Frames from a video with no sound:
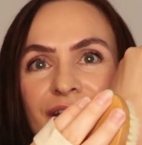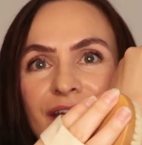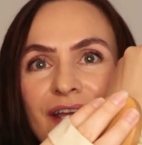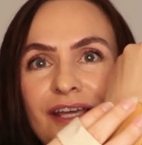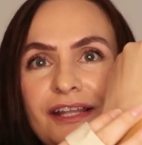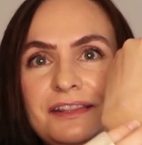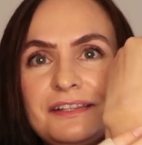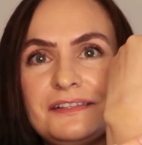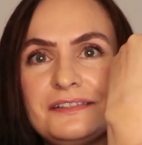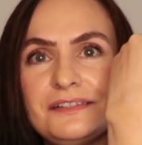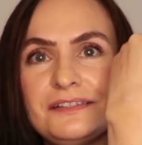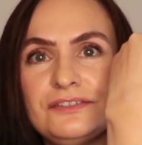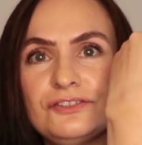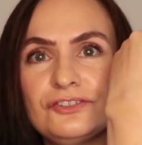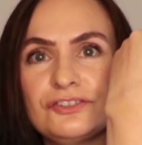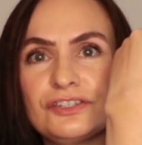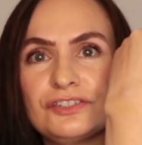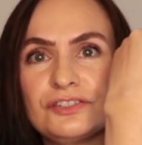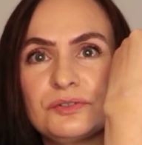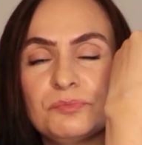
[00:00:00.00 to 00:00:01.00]
And this is
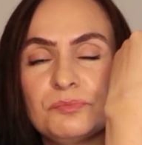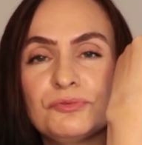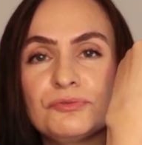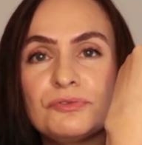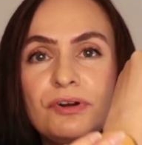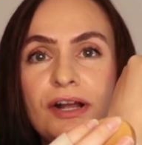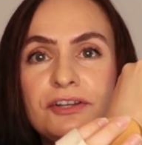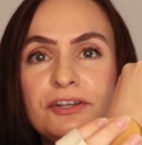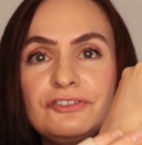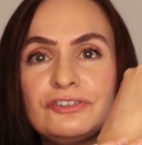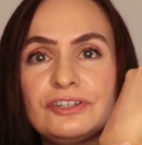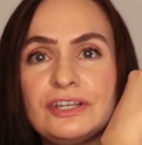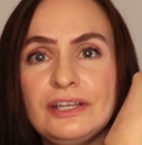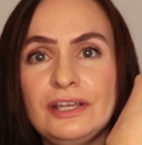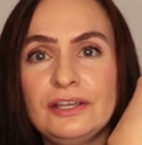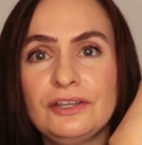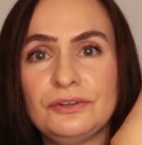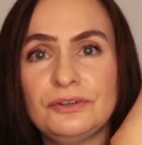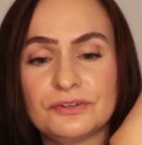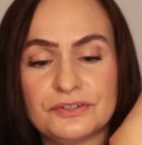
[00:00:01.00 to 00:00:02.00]
just
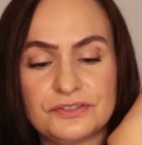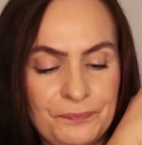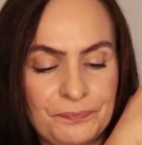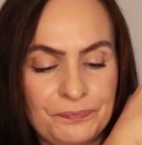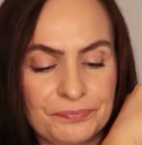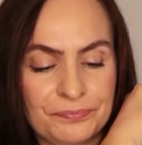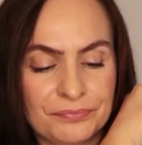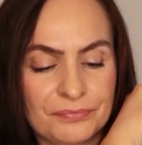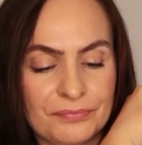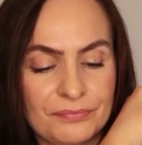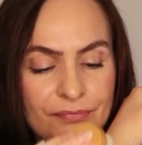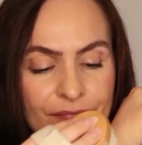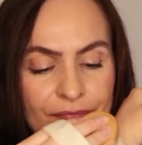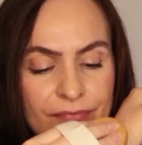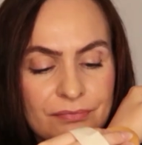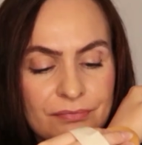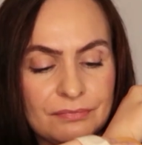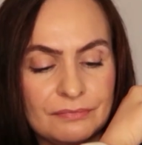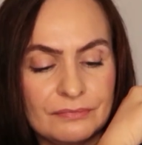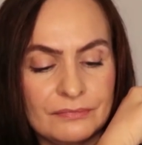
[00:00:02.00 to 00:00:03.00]
brushing your skin
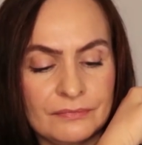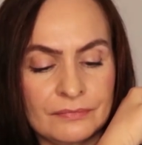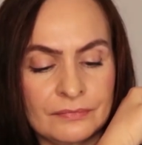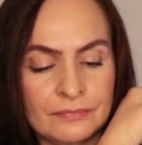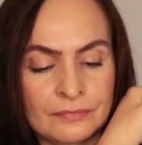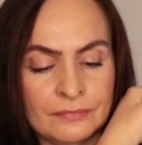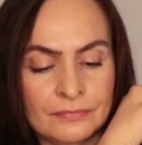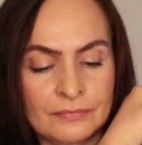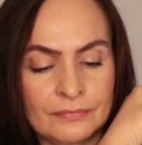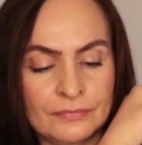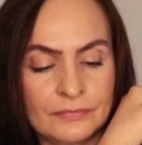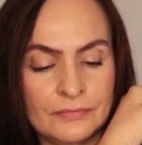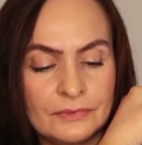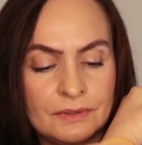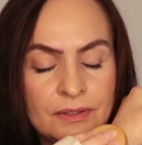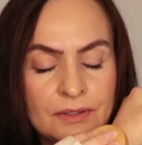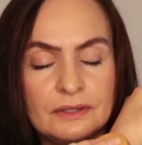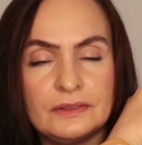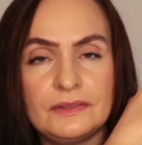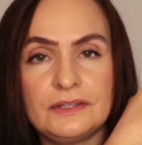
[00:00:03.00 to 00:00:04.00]
really
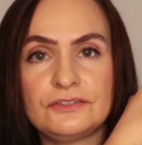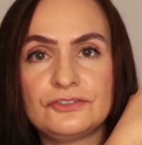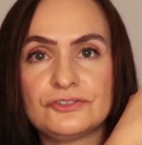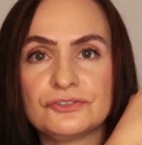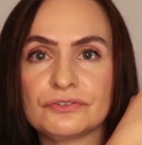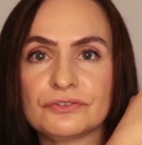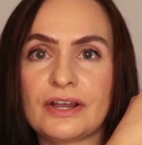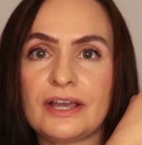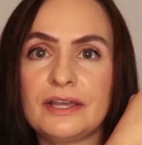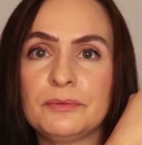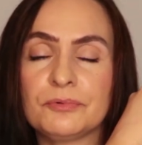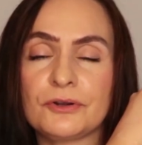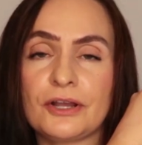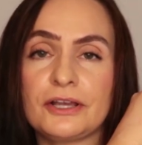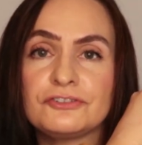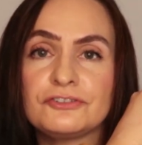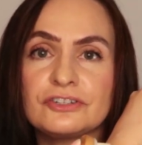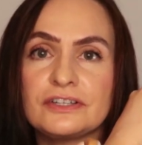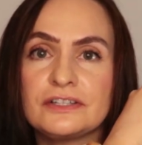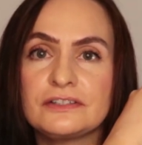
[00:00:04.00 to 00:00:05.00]
gently. This dry
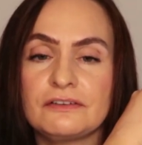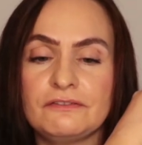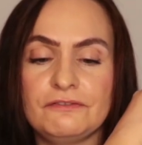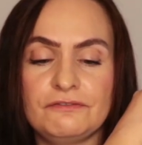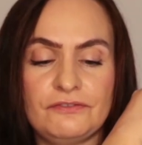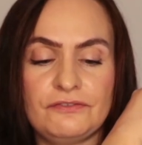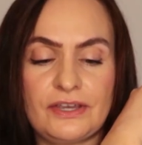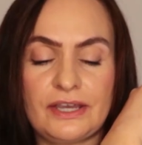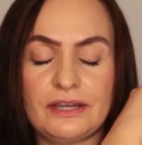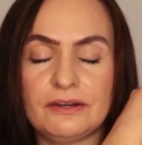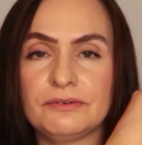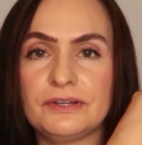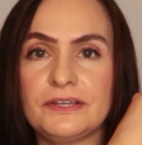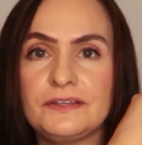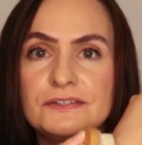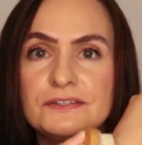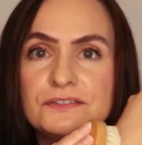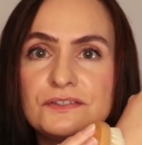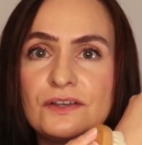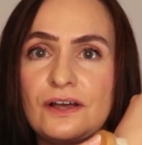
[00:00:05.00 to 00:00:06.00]
brush is a
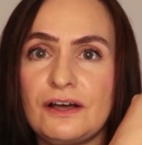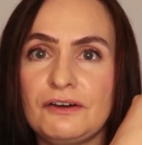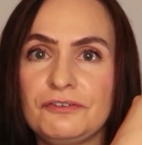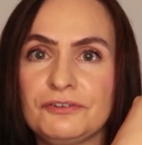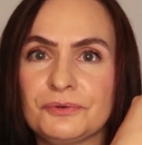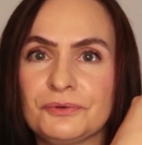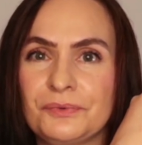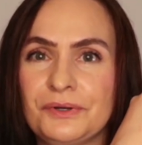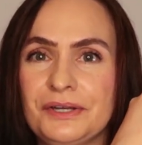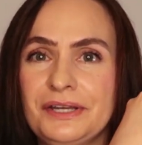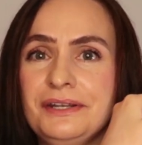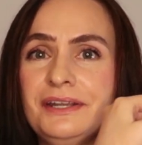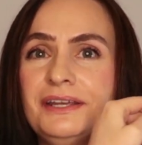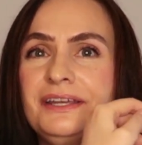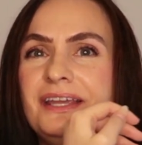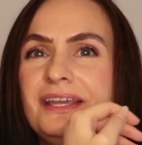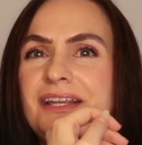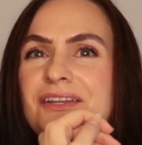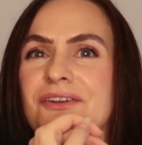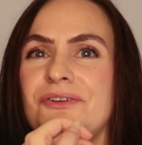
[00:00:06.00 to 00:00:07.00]
very soft one.
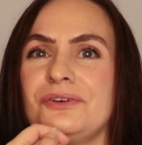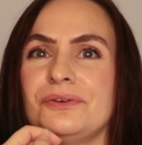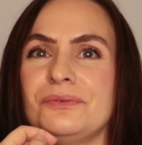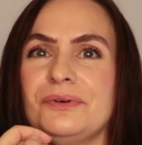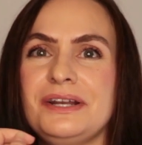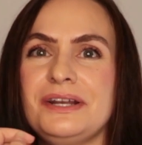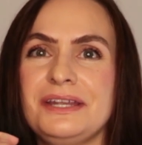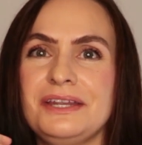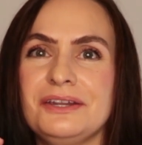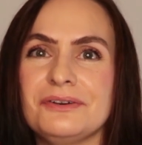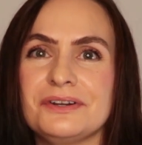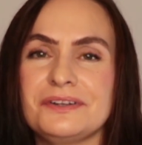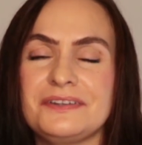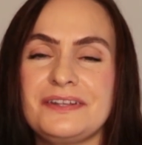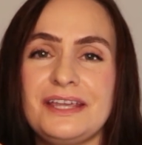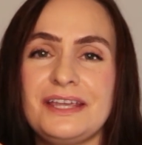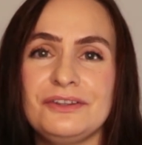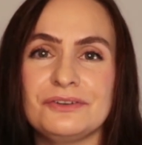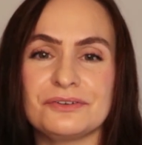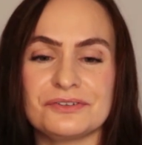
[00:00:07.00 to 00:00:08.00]
Again, you don't want to
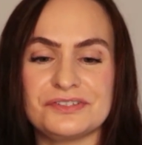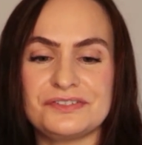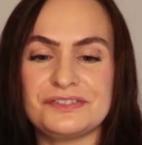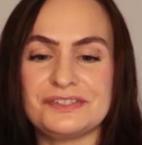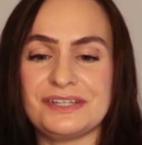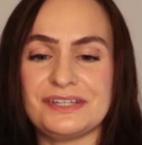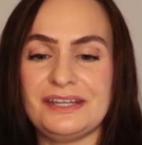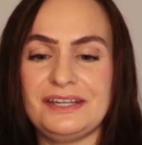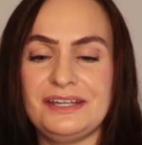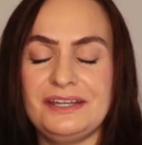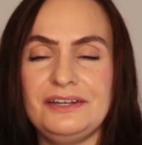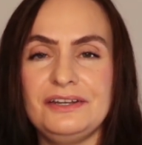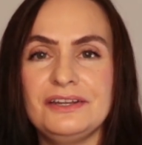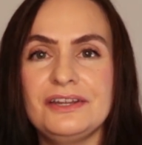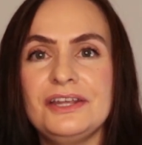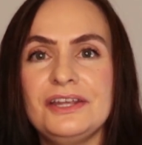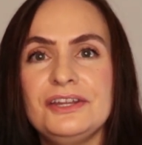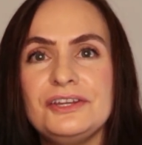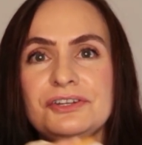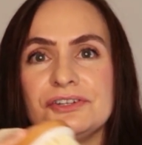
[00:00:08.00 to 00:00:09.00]
irritate your skin.
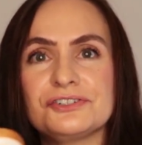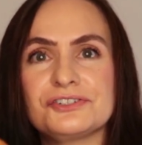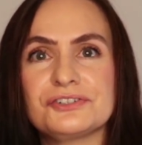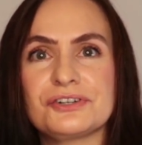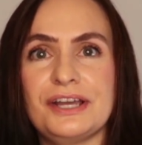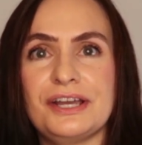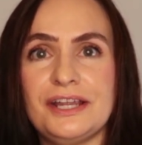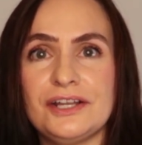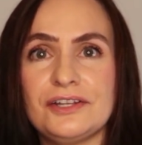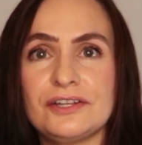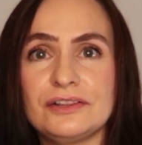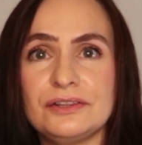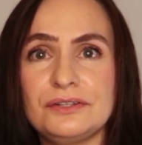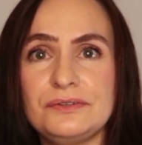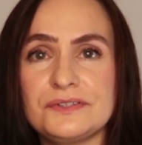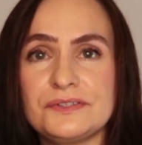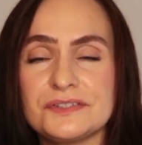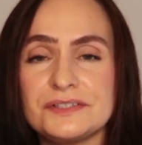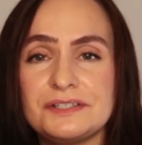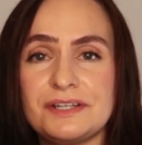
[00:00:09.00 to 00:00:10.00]
You're trying to
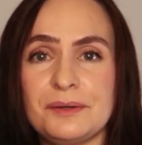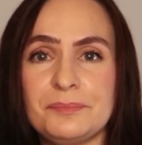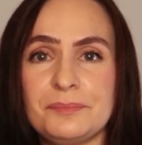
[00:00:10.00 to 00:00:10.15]
loosen